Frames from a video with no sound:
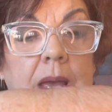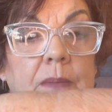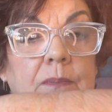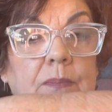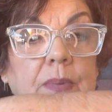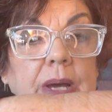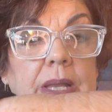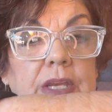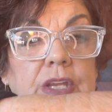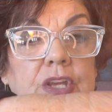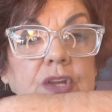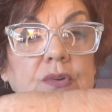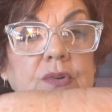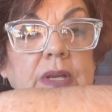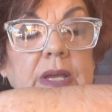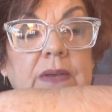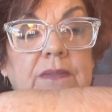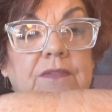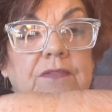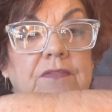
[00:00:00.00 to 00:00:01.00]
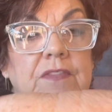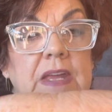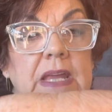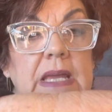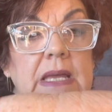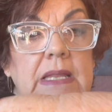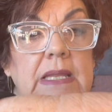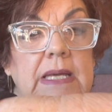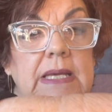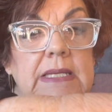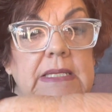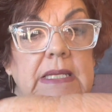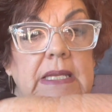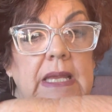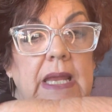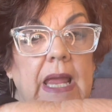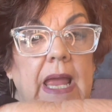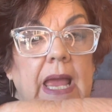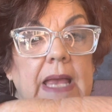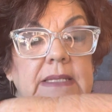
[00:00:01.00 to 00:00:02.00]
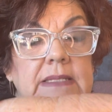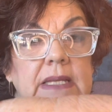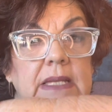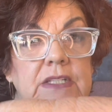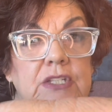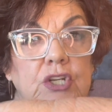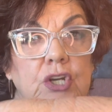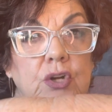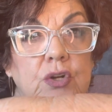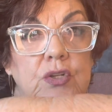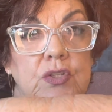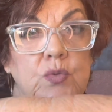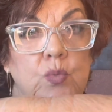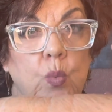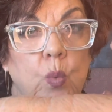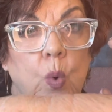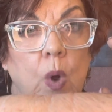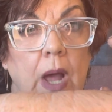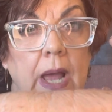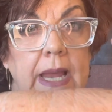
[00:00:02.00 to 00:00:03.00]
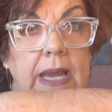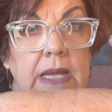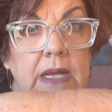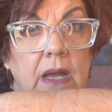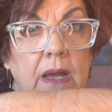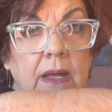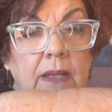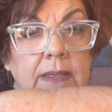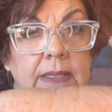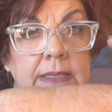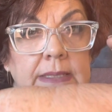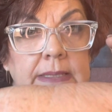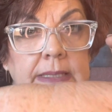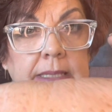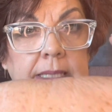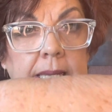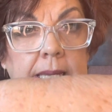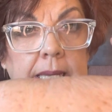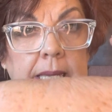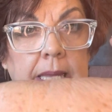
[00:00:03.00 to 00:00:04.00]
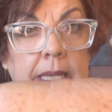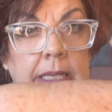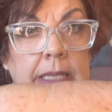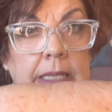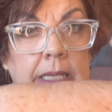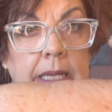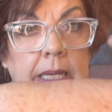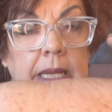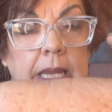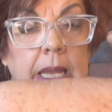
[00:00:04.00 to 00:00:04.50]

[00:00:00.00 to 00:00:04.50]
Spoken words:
But you can feel it as it turns white on the skin